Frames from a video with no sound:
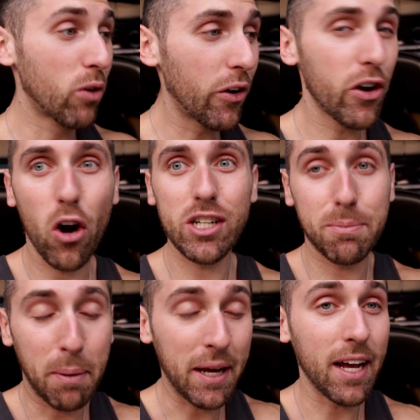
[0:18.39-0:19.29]
really are
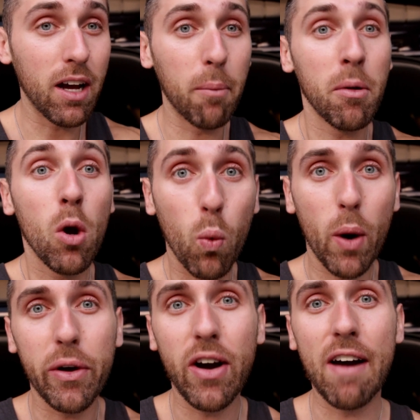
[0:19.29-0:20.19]
just picking up
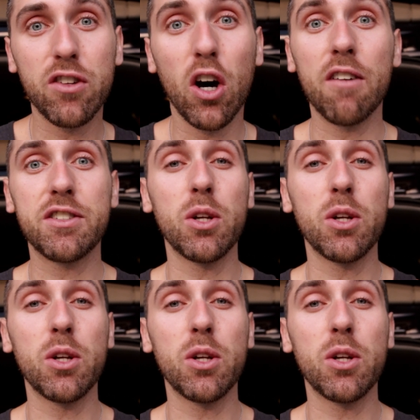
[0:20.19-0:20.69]
where we left off.